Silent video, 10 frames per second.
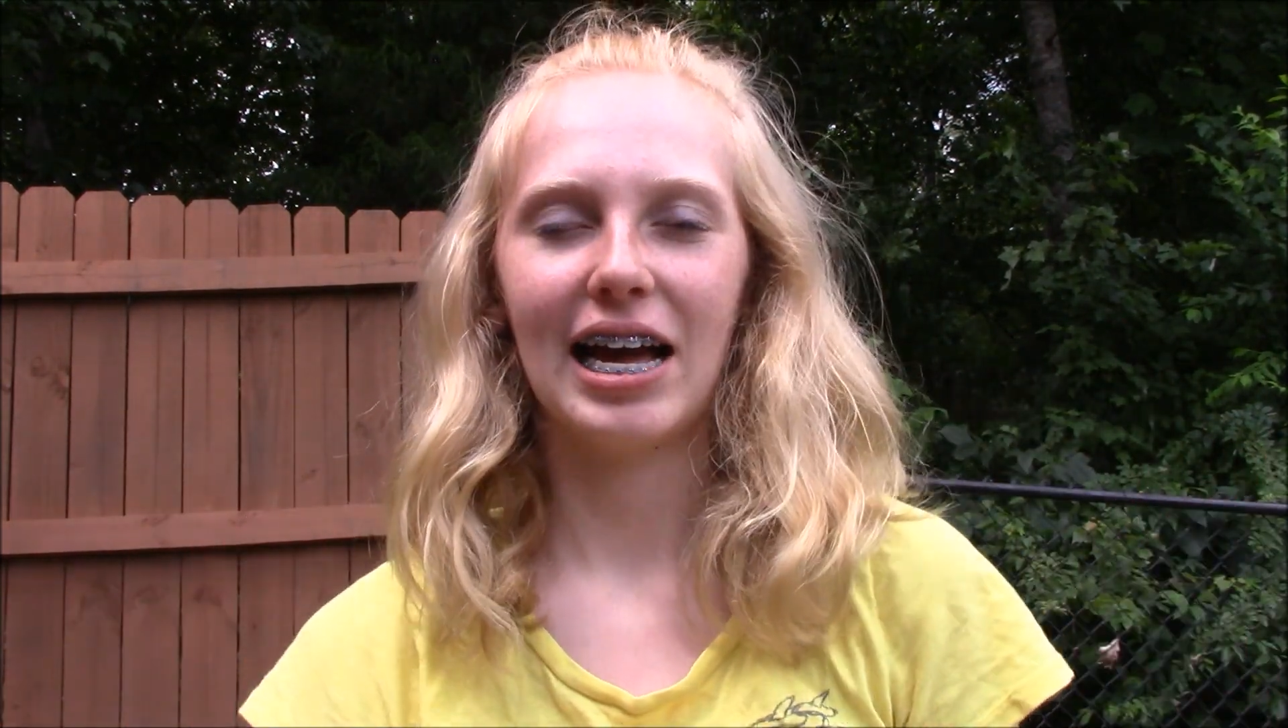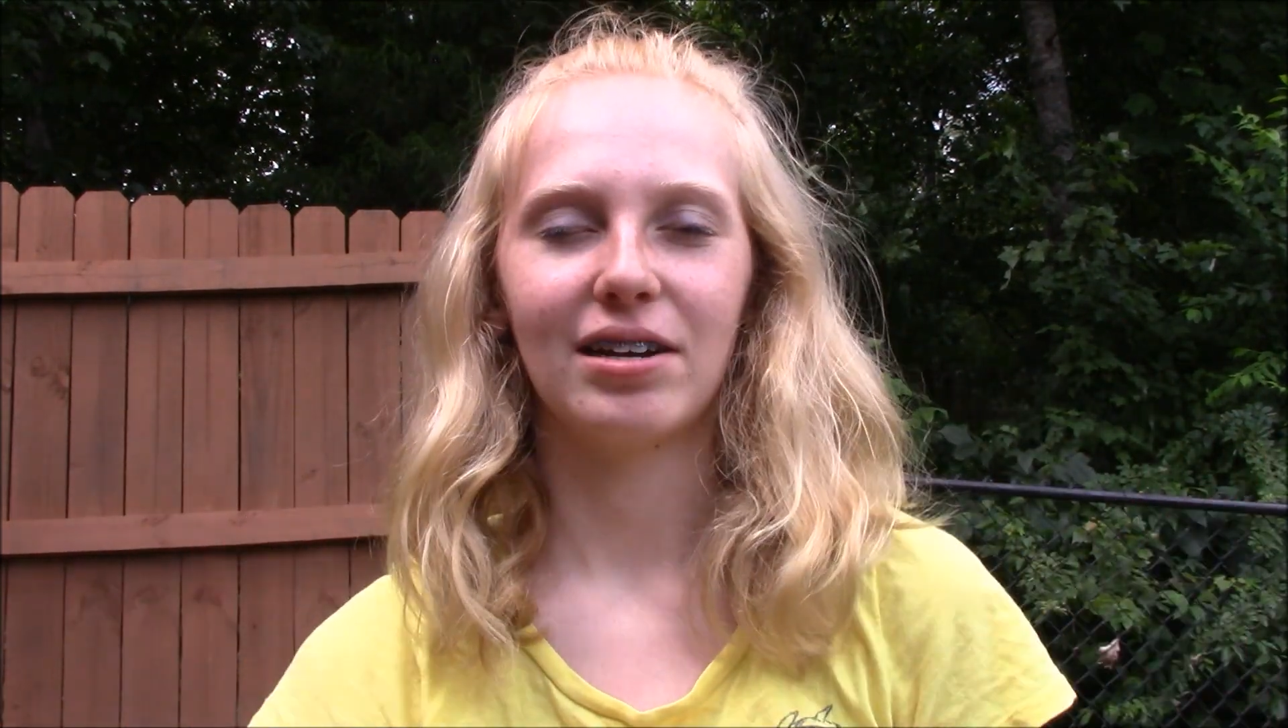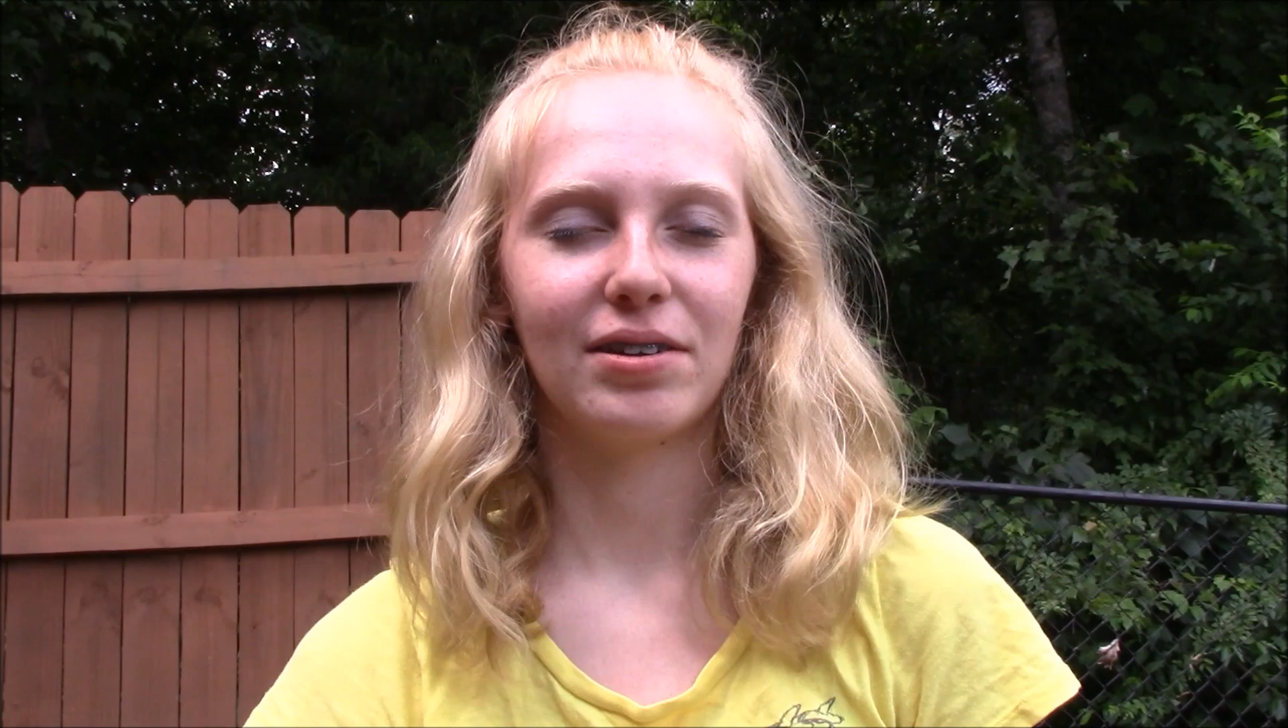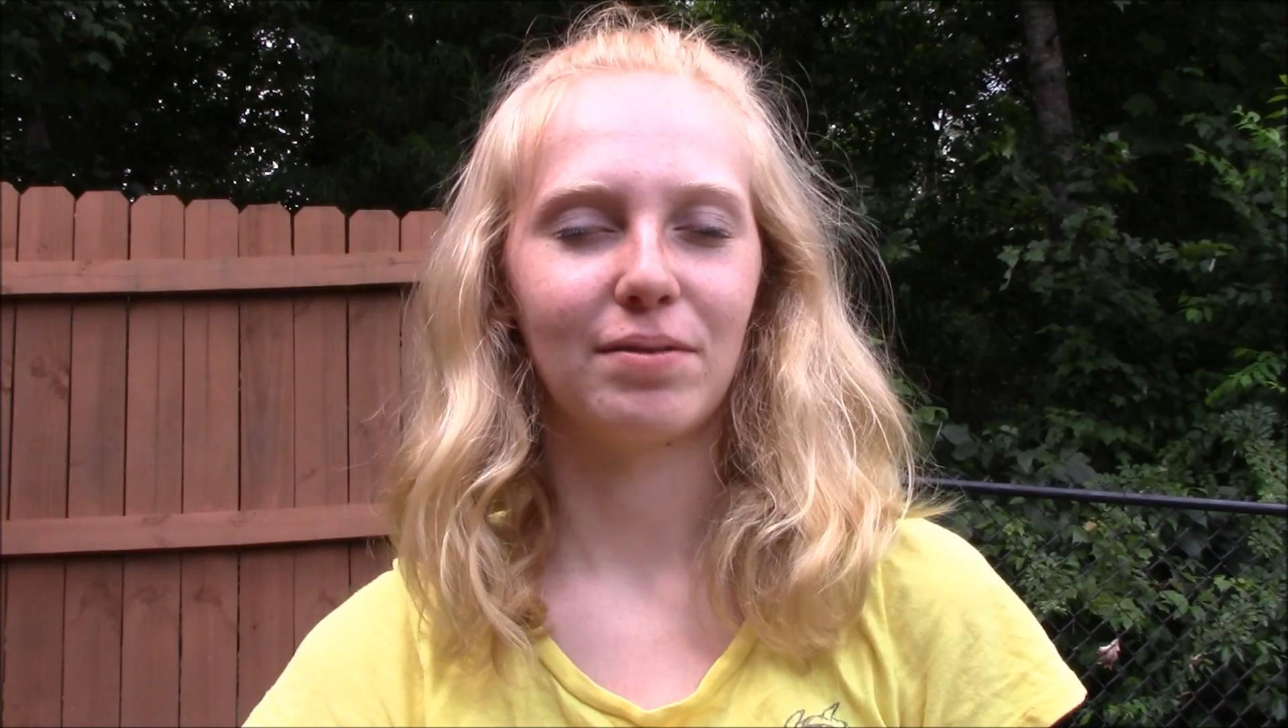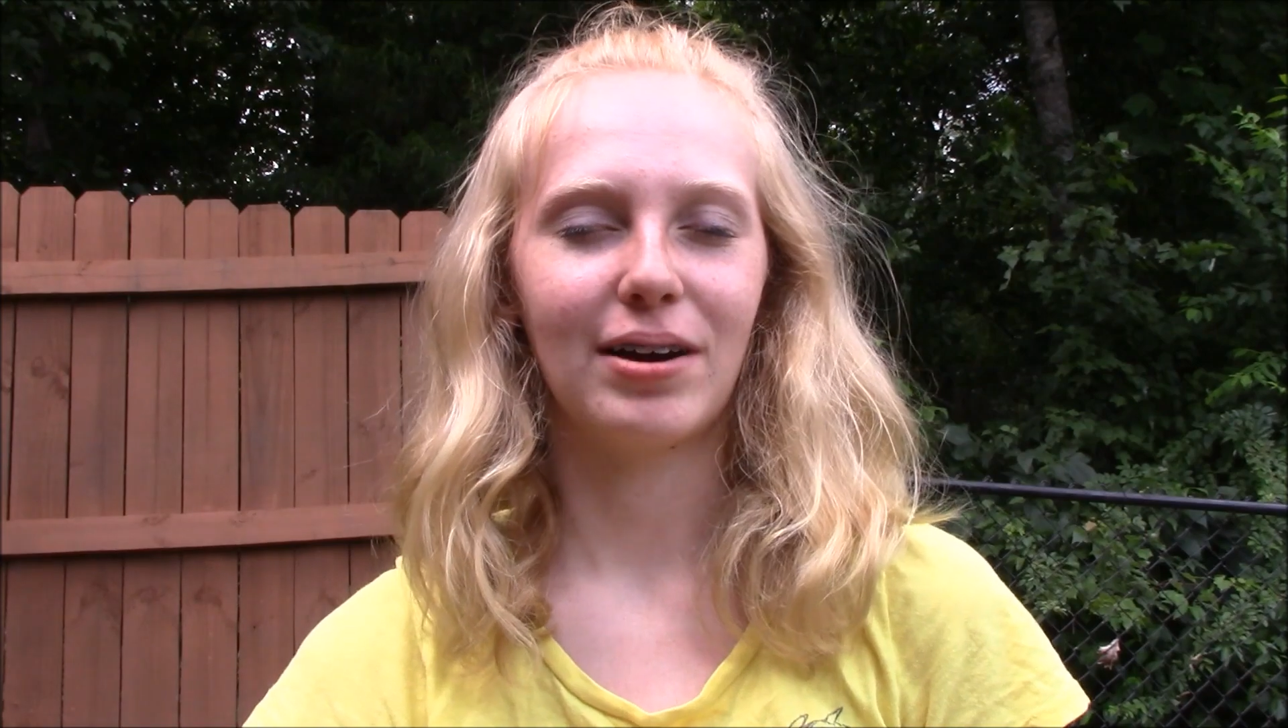I
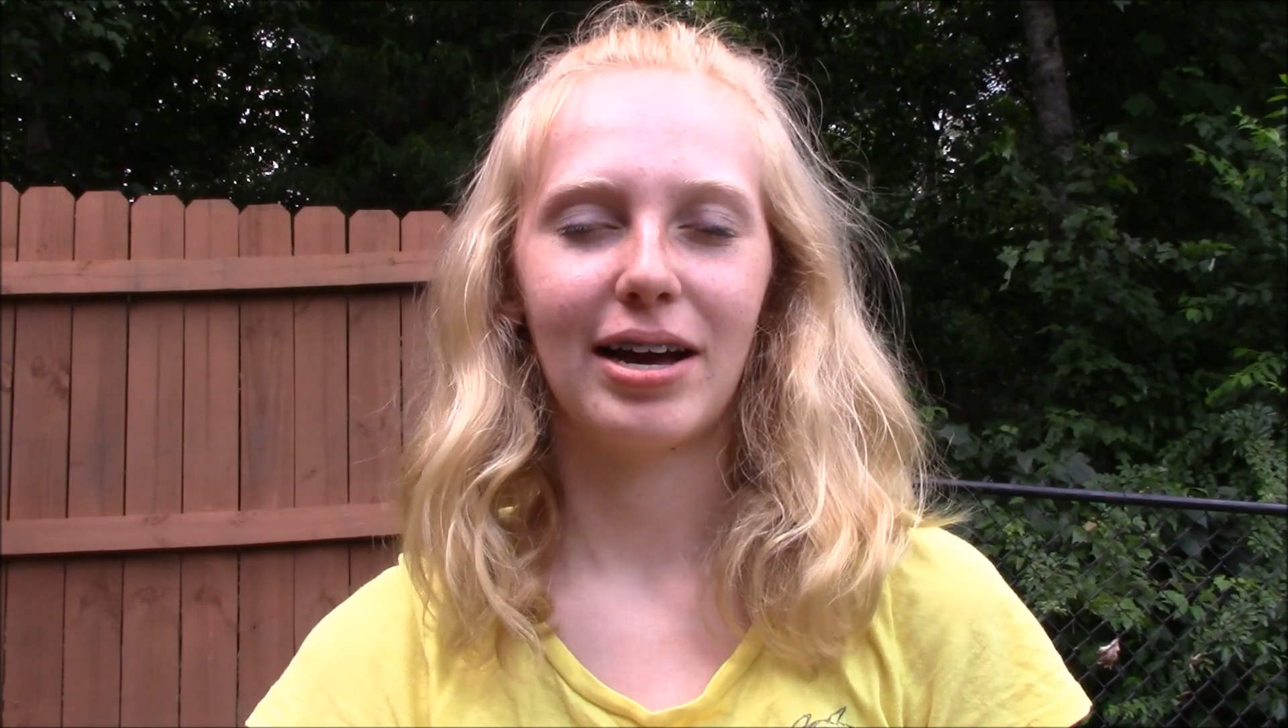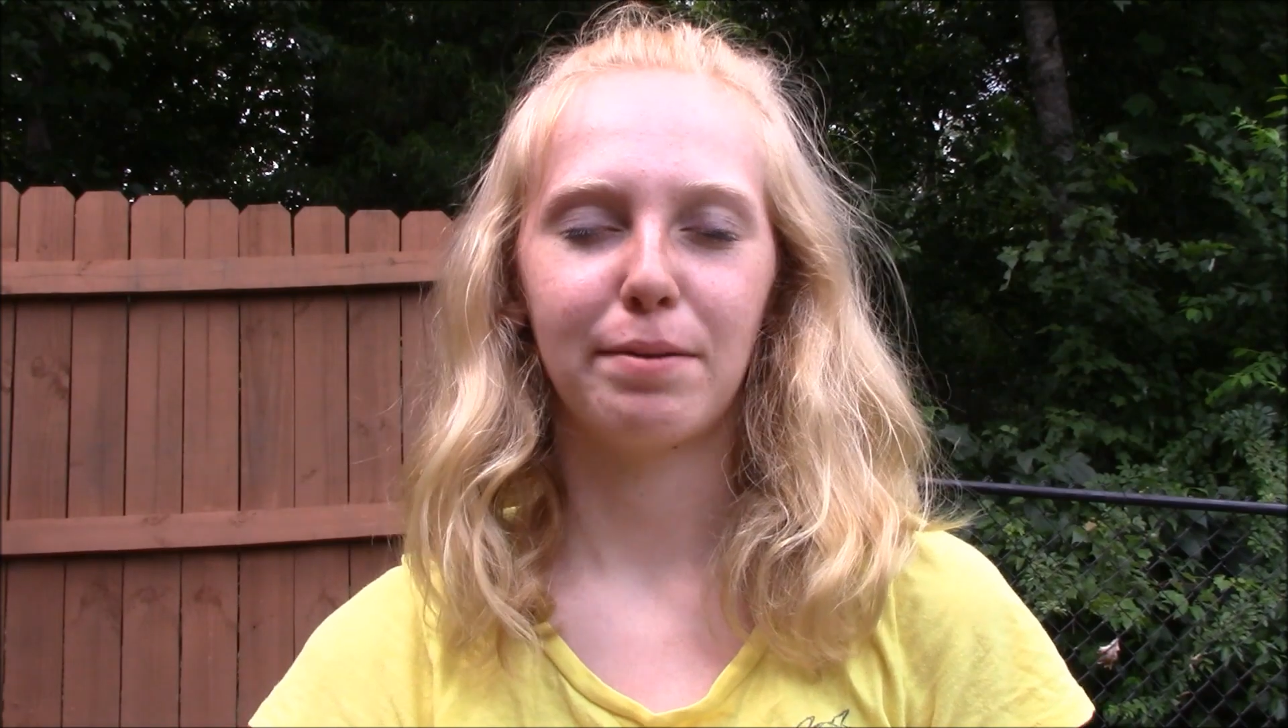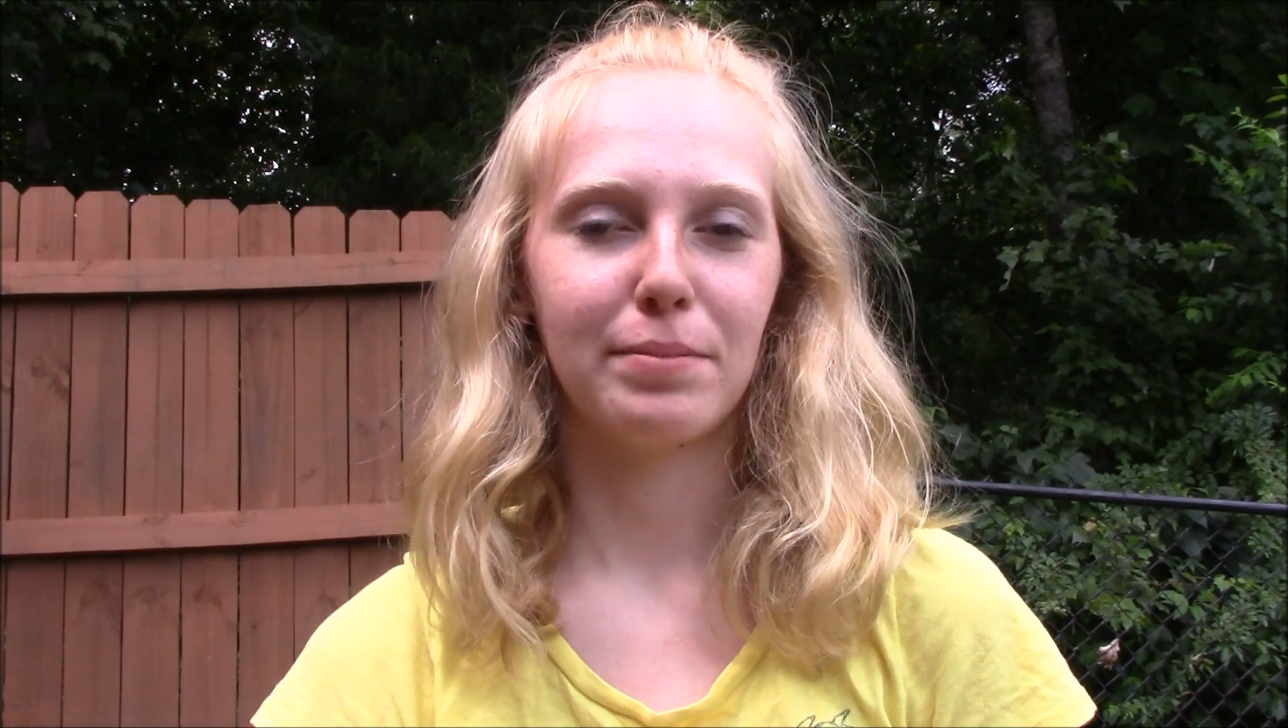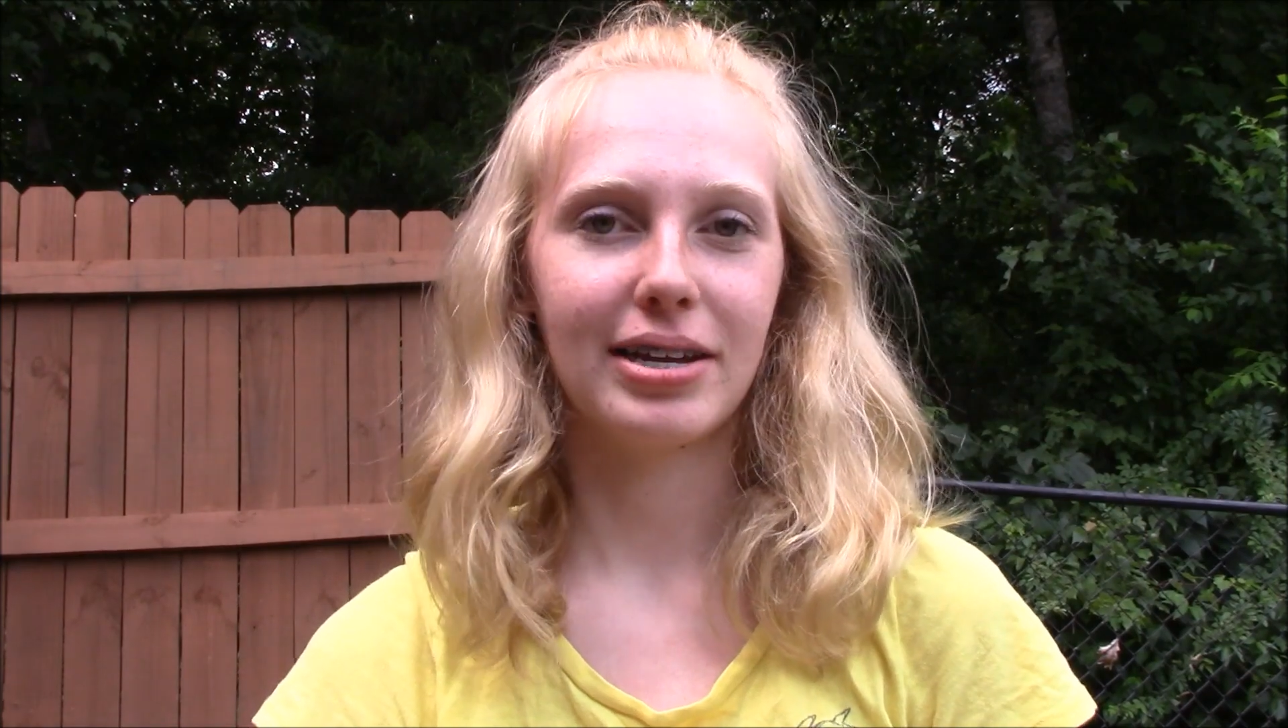don't know why,